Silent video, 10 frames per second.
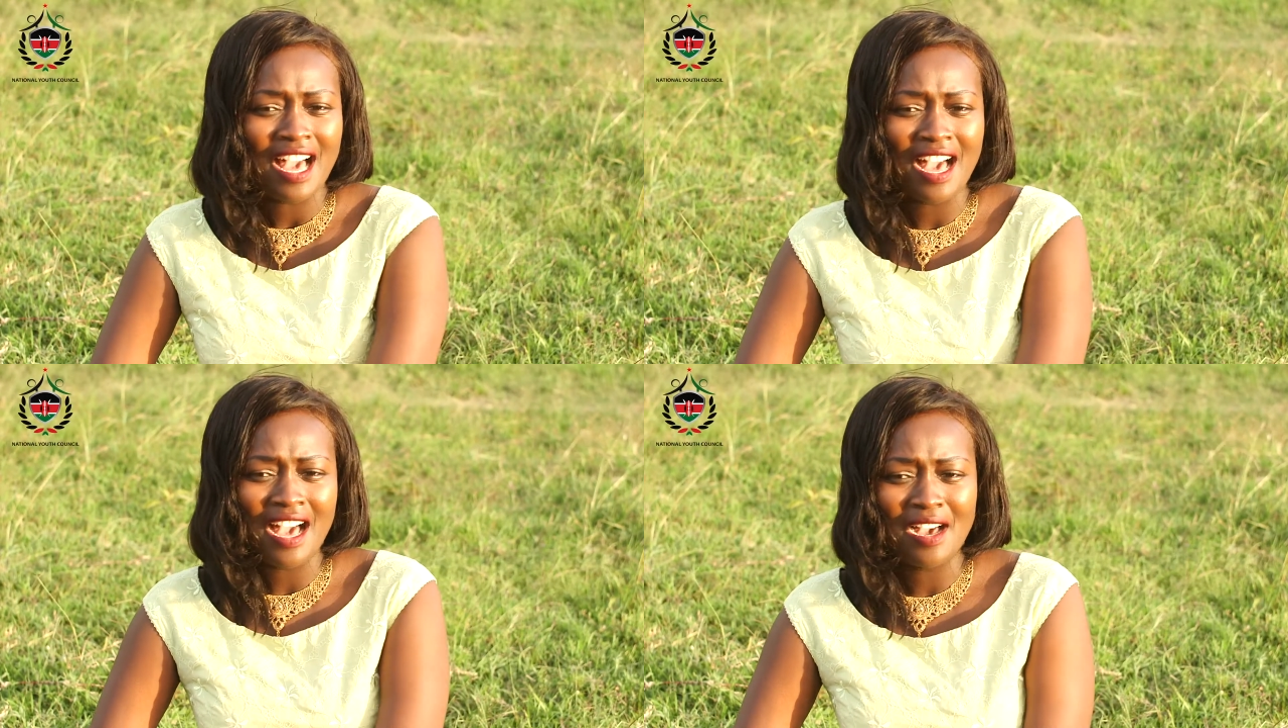
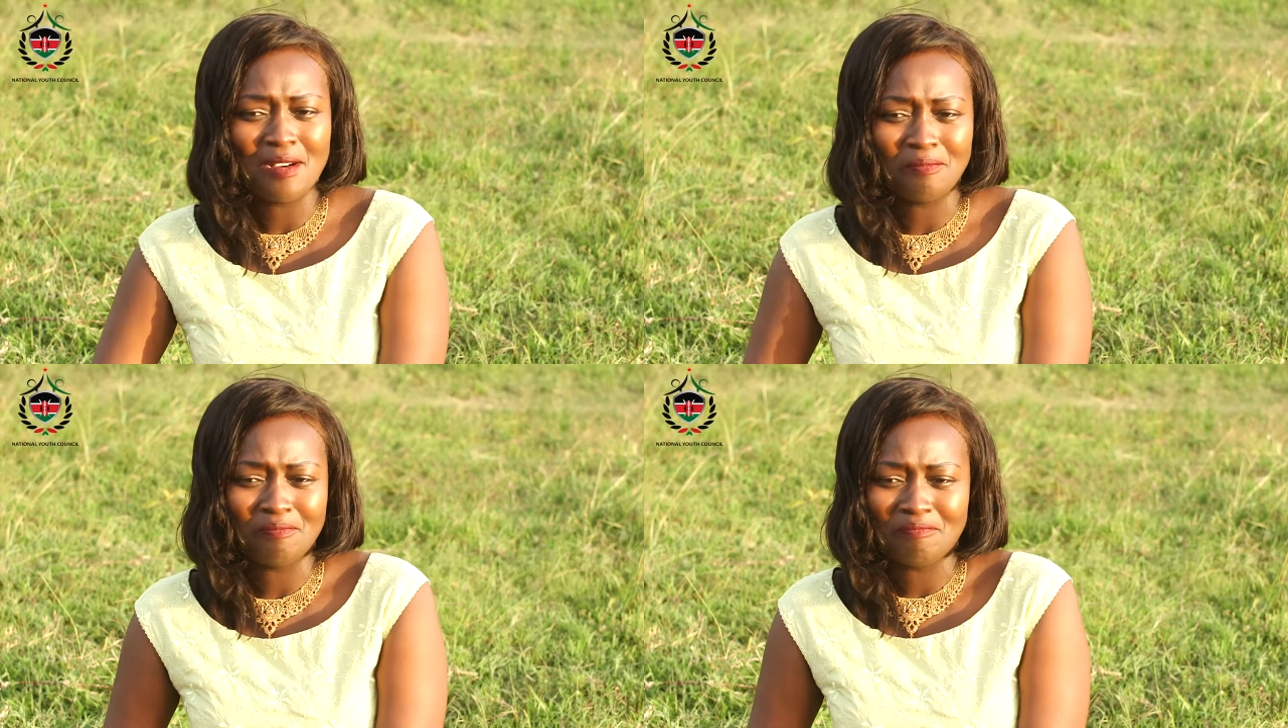
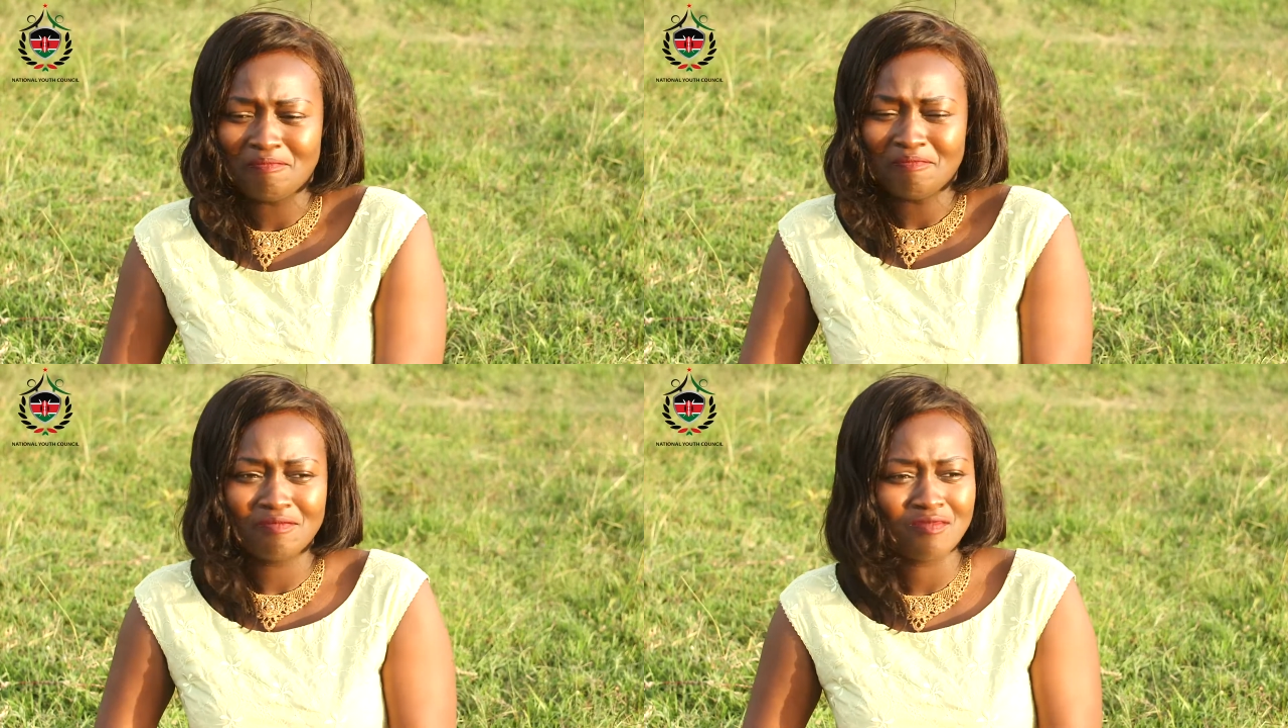
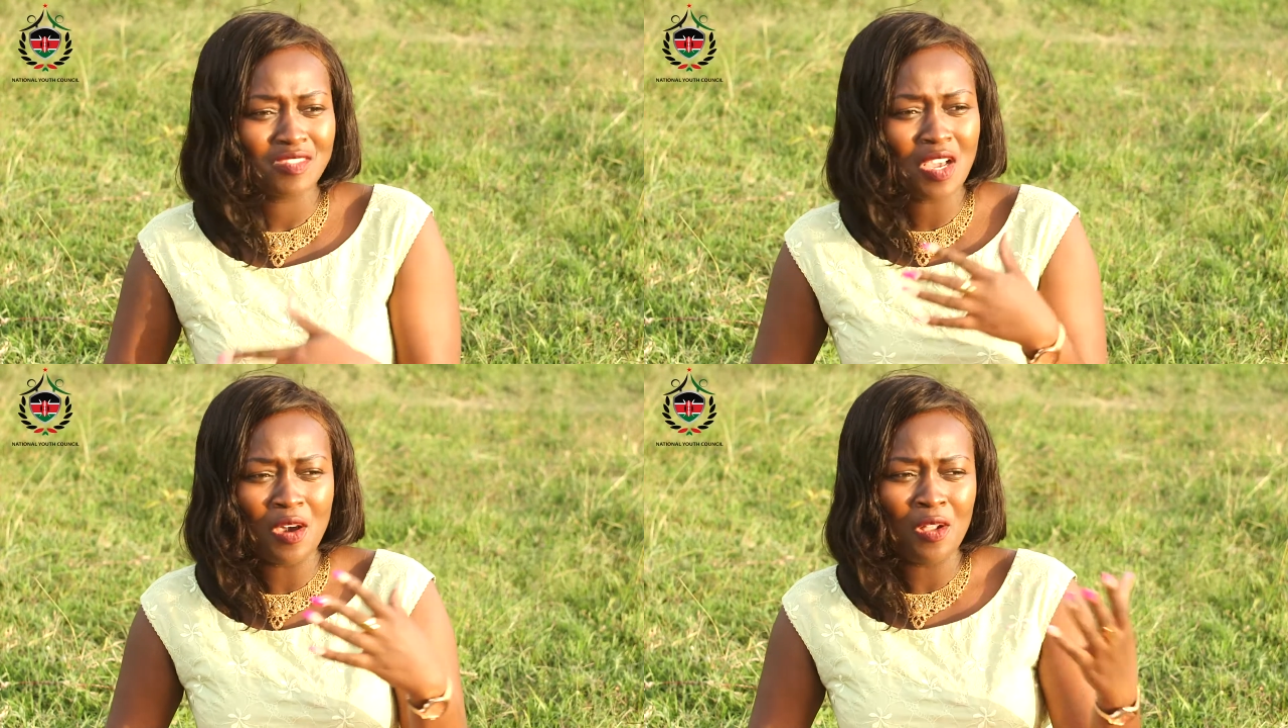
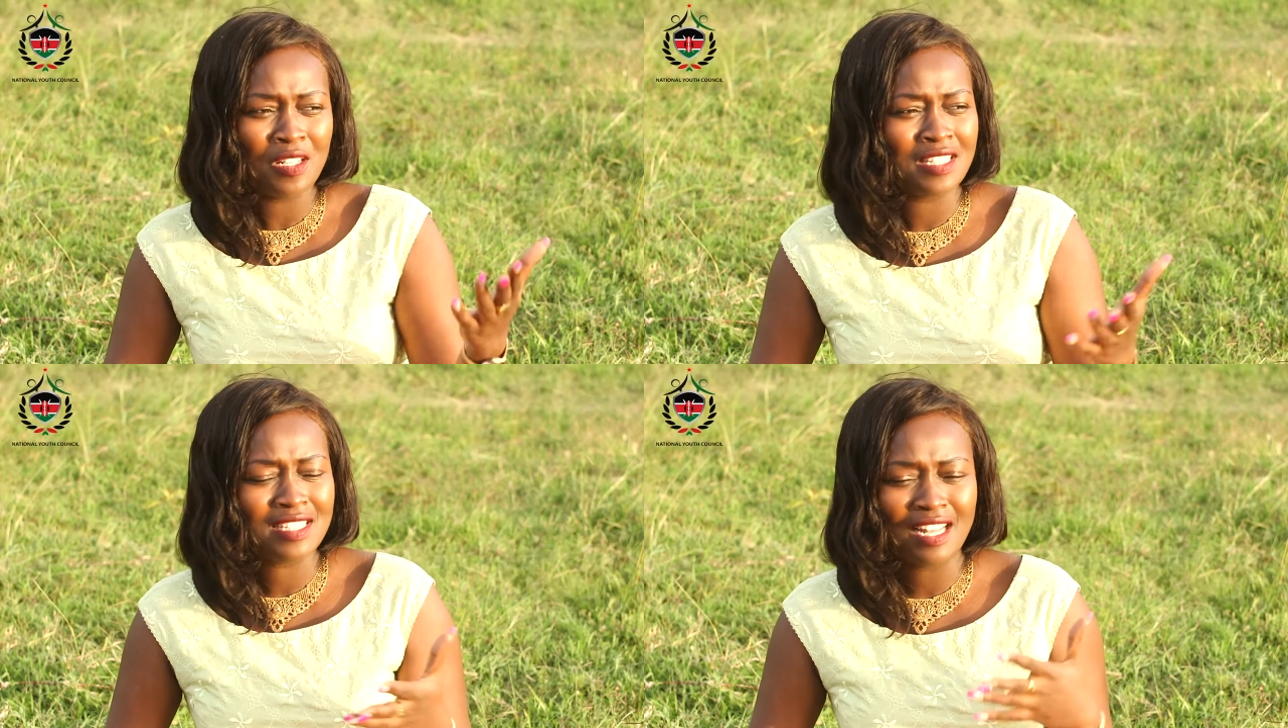
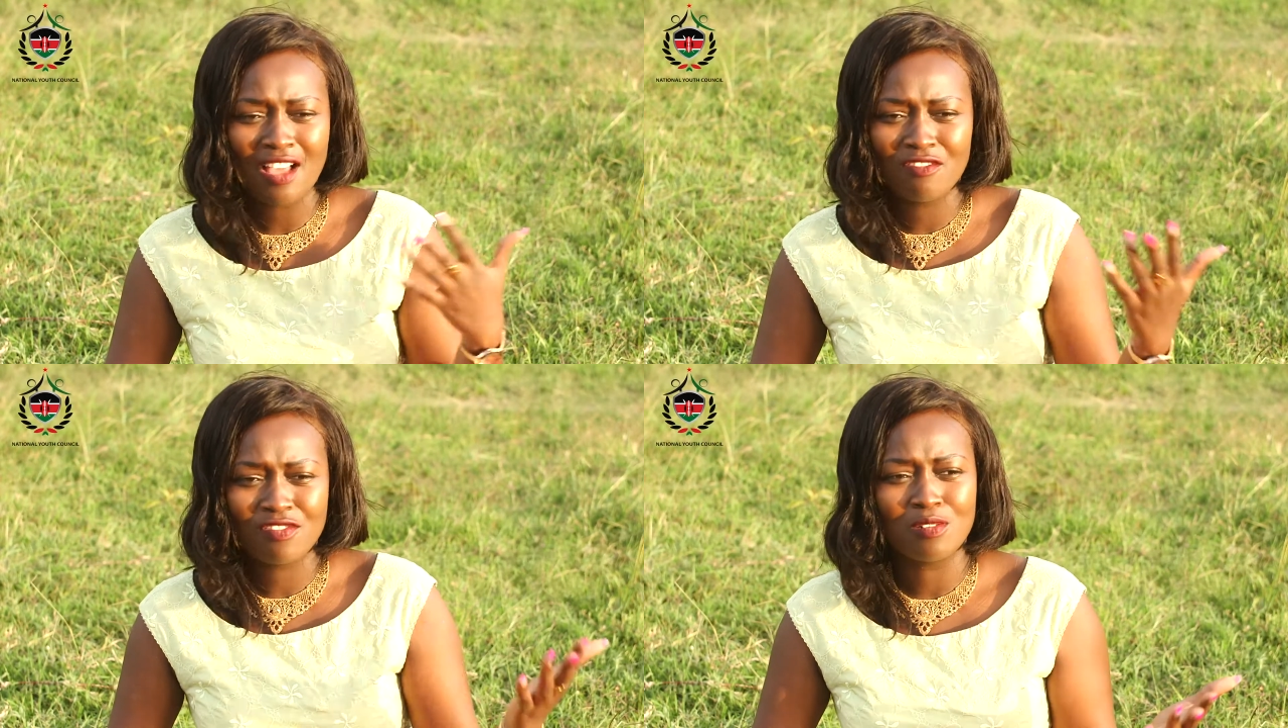all this
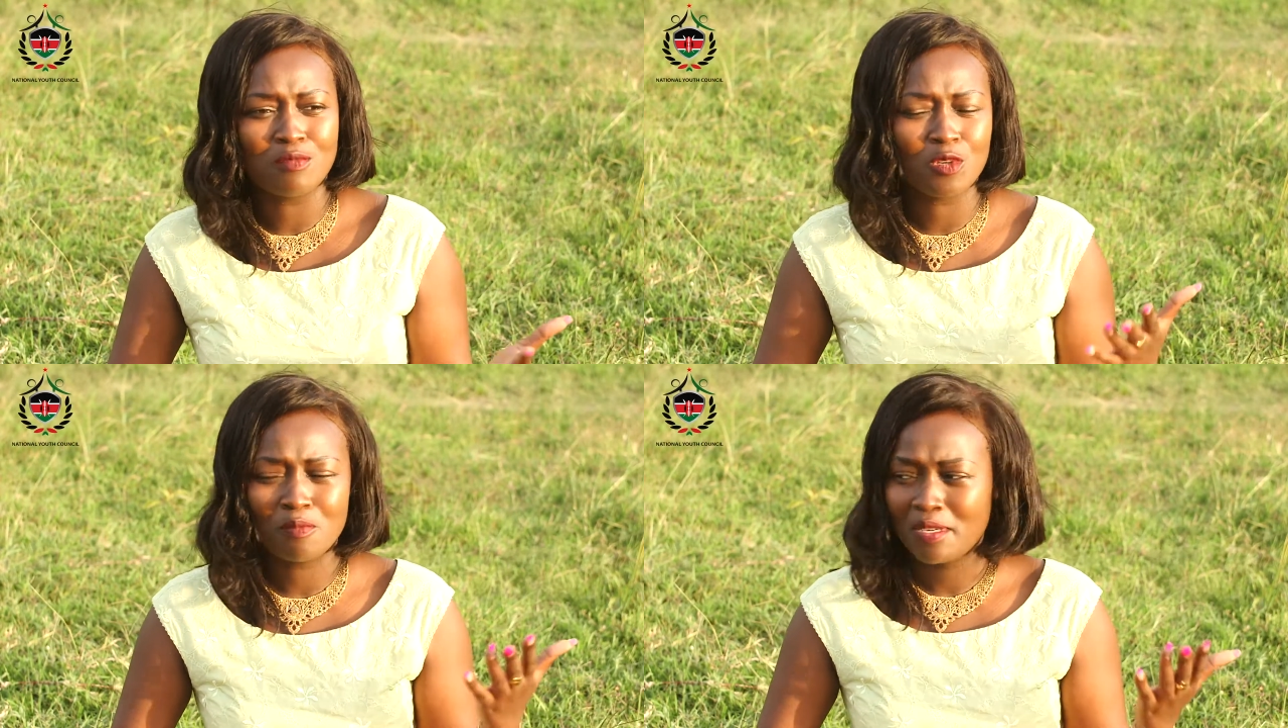love
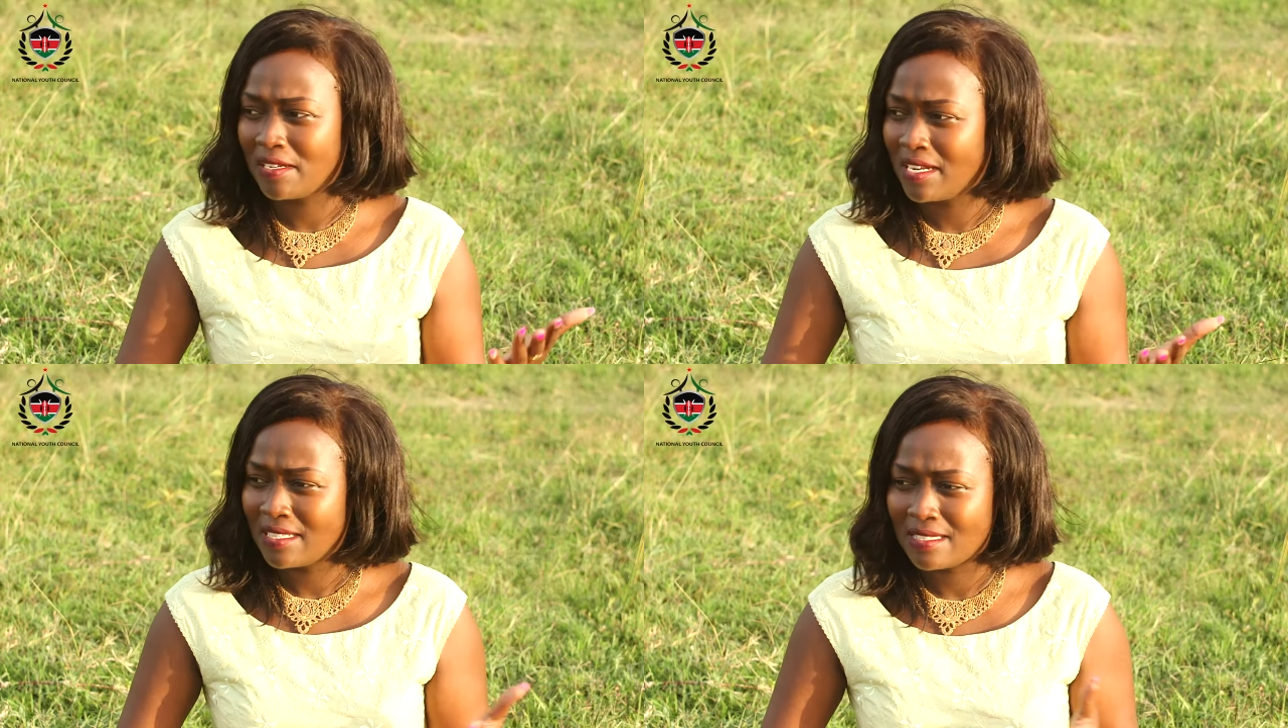from your
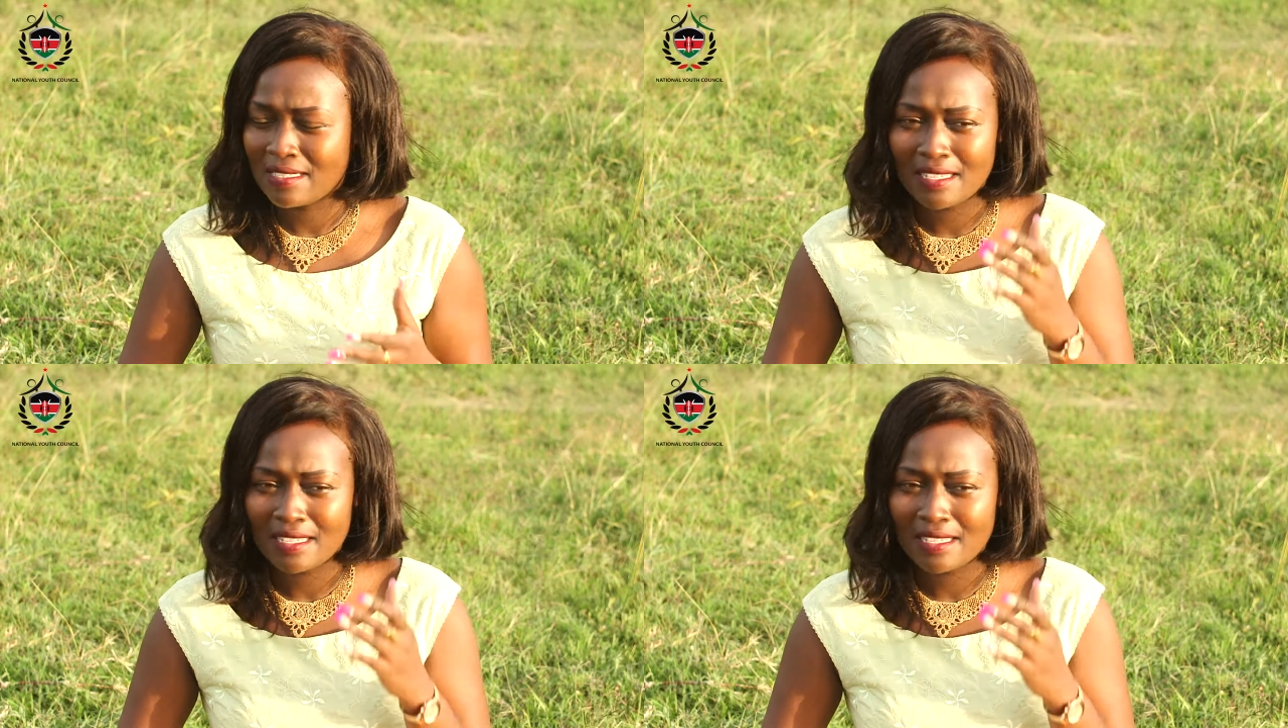parents,